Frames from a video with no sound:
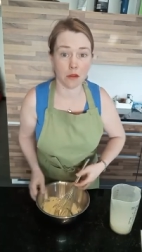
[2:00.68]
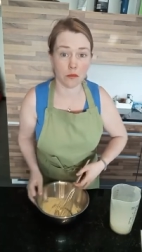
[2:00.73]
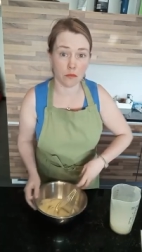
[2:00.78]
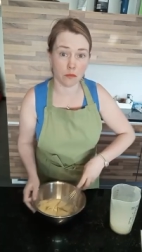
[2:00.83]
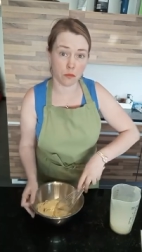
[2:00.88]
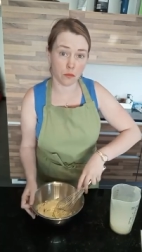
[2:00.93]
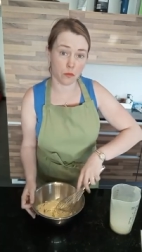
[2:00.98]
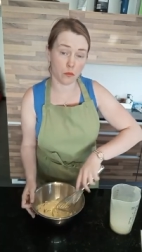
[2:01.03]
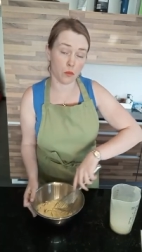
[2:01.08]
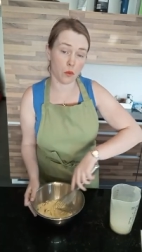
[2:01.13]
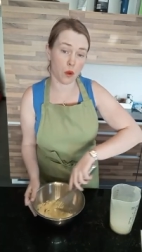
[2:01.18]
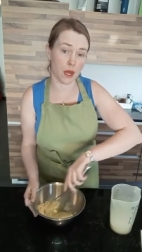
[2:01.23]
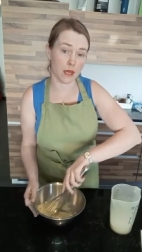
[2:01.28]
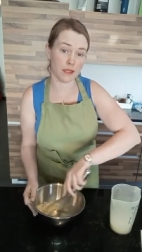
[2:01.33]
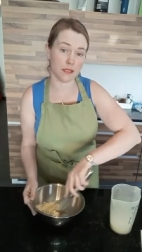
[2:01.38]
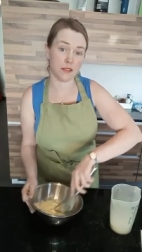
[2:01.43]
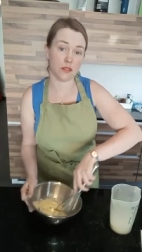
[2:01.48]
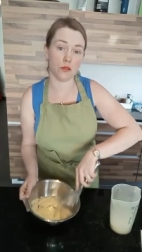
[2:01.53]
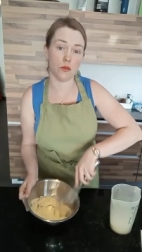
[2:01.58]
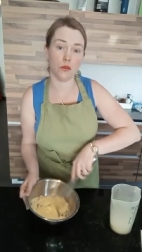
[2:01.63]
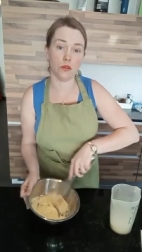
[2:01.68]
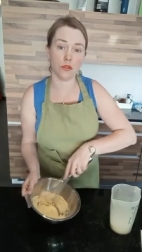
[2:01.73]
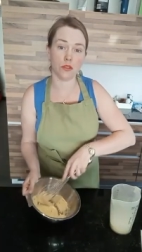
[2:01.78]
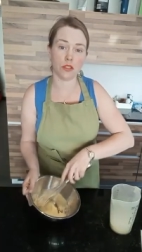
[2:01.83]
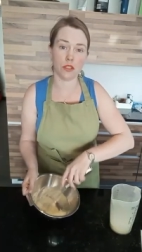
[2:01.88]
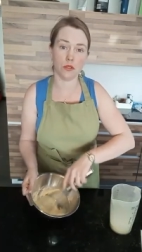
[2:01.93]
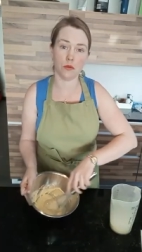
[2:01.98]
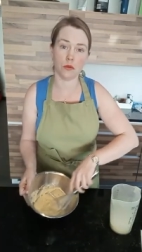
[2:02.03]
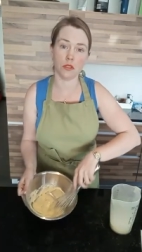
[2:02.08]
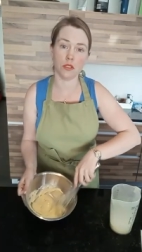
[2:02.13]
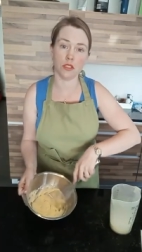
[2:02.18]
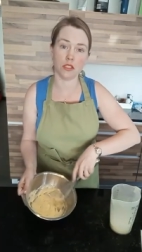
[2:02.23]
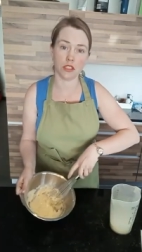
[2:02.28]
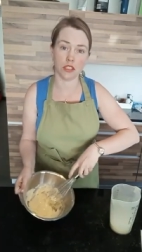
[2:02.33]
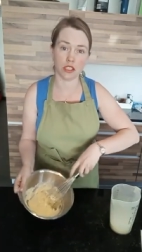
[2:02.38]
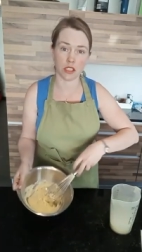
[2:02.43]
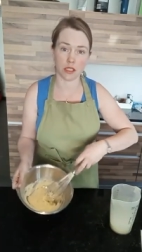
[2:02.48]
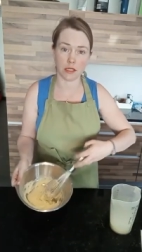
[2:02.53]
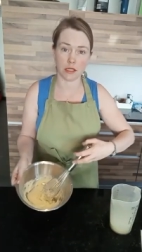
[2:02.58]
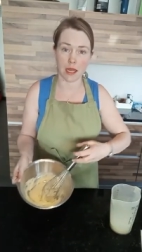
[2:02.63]
a white sauce, you want to
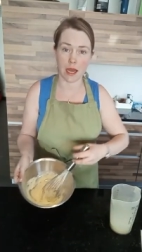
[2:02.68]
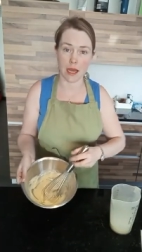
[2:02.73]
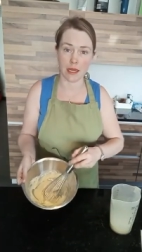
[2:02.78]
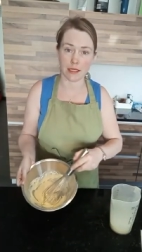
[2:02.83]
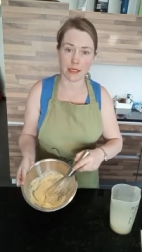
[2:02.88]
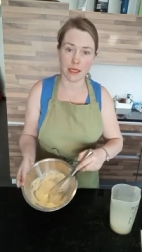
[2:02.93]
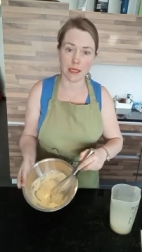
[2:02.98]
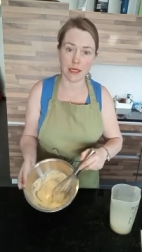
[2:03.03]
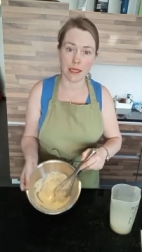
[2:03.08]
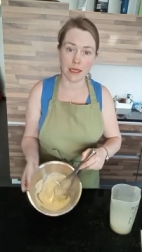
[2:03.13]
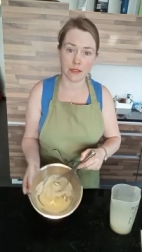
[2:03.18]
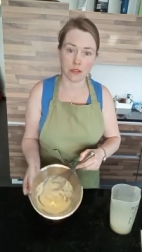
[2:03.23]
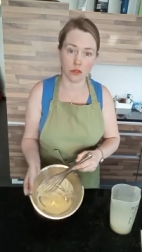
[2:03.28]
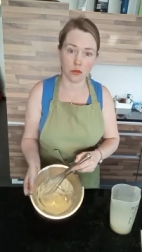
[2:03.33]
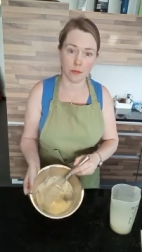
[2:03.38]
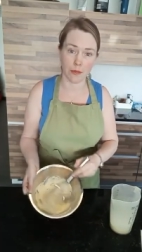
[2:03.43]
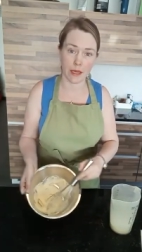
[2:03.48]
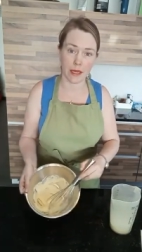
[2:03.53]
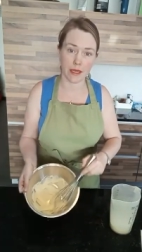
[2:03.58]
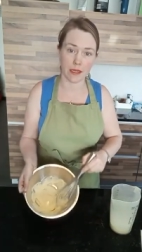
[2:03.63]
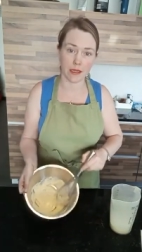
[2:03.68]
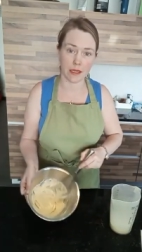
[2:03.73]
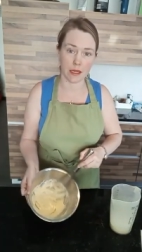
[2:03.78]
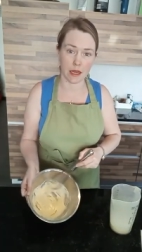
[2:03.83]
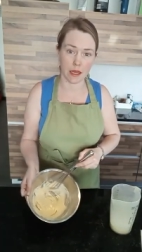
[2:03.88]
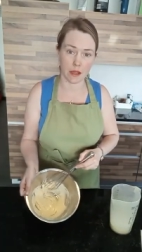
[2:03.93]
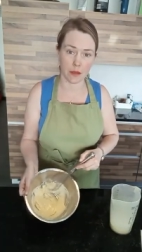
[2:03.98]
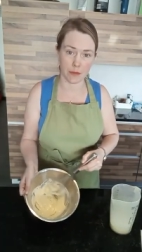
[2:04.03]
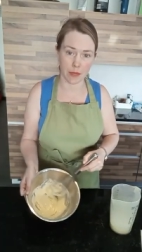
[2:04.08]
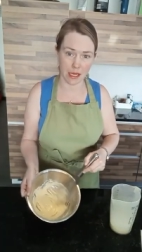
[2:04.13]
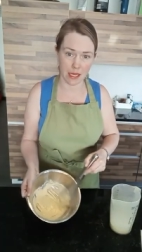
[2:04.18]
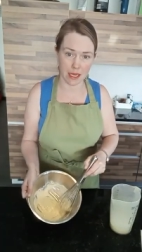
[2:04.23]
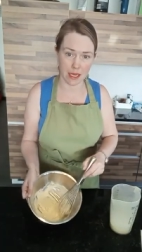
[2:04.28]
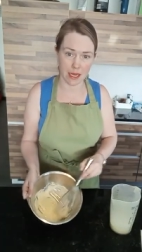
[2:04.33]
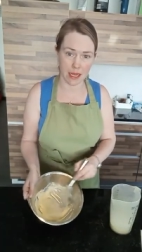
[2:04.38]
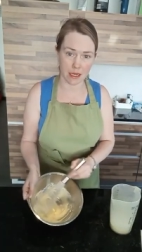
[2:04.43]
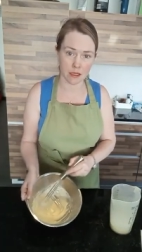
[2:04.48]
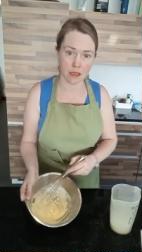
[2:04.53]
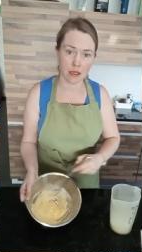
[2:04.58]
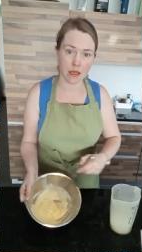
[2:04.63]
just add a little bit at the
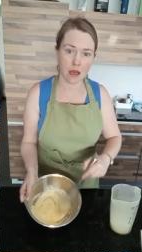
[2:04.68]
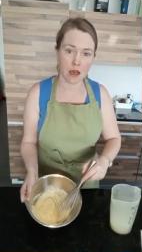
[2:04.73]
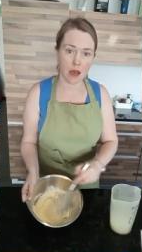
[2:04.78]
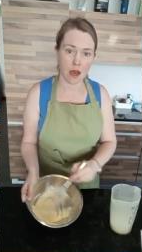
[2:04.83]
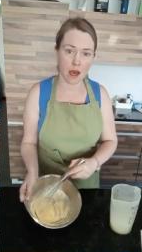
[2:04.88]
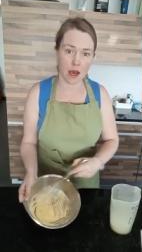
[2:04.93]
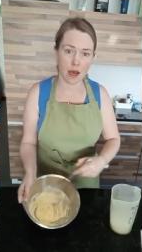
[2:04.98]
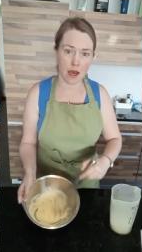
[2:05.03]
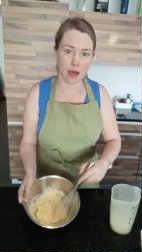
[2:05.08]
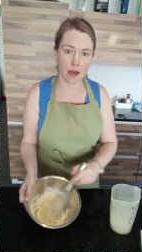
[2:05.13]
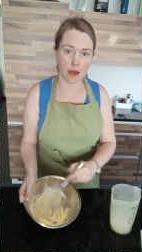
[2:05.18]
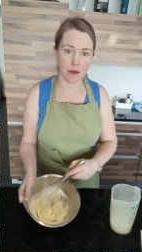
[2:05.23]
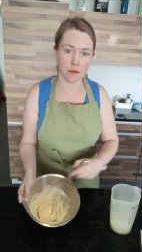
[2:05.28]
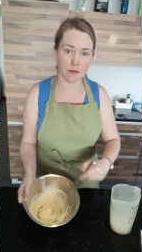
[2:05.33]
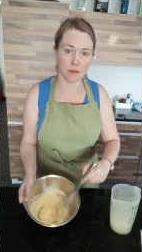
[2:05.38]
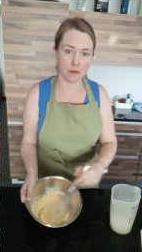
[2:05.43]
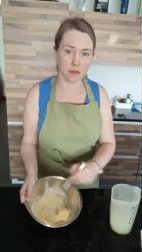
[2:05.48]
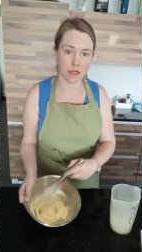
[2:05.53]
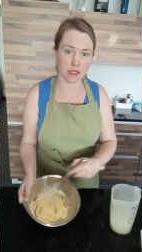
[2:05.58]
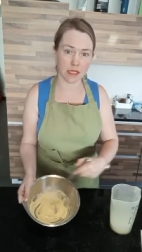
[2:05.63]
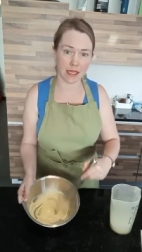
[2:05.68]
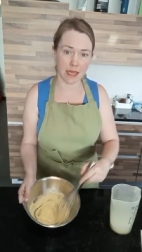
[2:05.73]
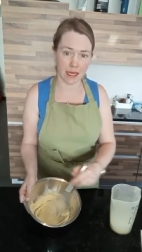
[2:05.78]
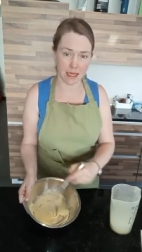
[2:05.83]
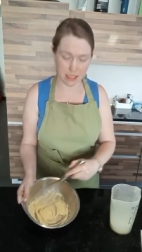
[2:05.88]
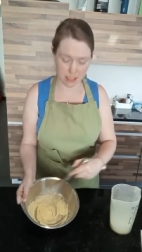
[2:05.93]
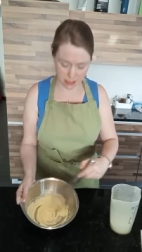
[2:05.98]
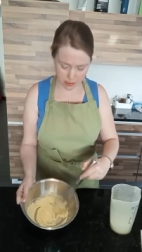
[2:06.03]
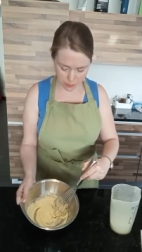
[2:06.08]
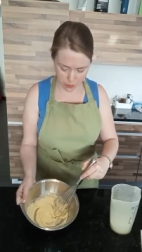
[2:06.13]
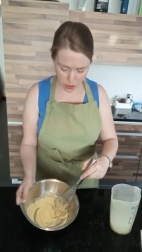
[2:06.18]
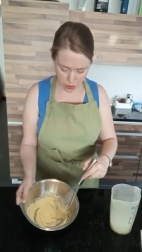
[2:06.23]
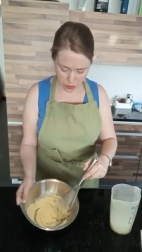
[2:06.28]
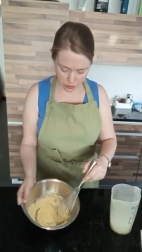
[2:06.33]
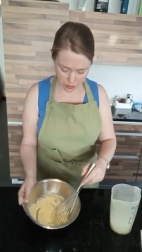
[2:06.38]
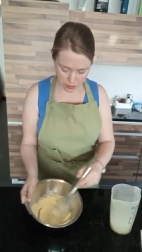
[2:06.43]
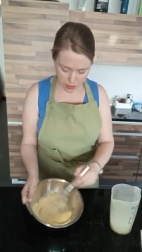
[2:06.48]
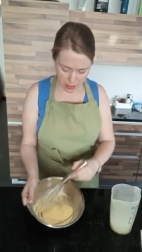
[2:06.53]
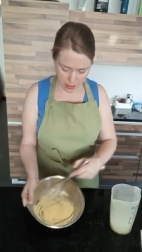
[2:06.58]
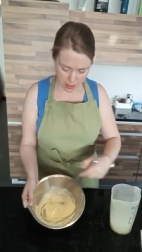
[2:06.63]
beginning um, to get it
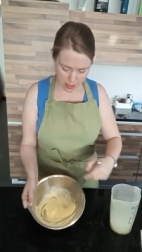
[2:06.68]
smooth.